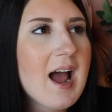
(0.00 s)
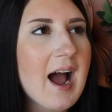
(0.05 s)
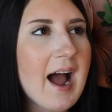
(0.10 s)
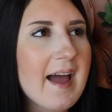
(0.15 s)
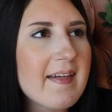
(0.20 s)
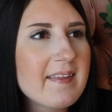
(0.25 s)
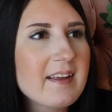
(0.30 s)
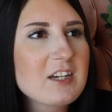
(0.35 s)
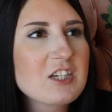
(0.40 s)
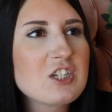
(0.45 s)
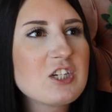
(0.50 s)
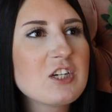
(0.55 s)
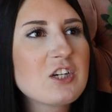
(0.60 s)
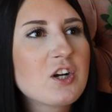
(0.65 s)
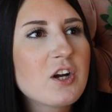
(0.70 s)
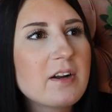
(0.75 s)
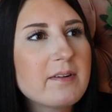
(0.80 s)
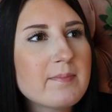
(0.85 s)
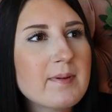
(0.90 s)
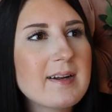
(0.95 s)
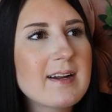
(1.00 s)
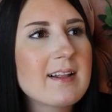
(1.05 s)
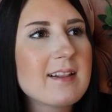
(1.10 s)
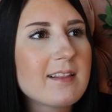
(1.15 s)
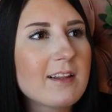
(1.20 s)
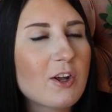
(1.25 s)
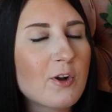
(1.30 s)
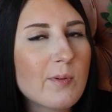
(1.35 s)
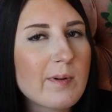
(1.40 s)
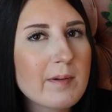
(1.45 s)
I think she could have been a
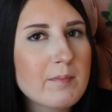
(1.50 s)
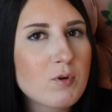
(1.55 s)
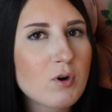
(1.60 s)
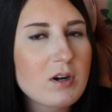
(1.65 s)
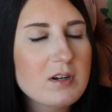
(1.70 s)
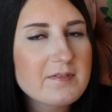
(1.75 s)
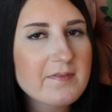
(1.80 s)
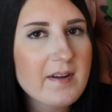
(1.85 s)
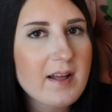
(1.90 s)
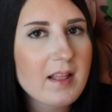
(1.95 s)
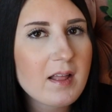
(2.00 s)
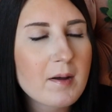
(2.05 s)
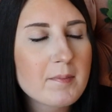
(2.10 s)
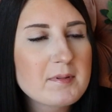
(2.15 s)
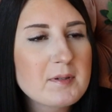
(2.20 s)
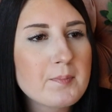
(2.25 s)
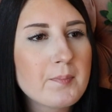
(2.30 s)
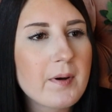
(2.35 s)
little bit more developed,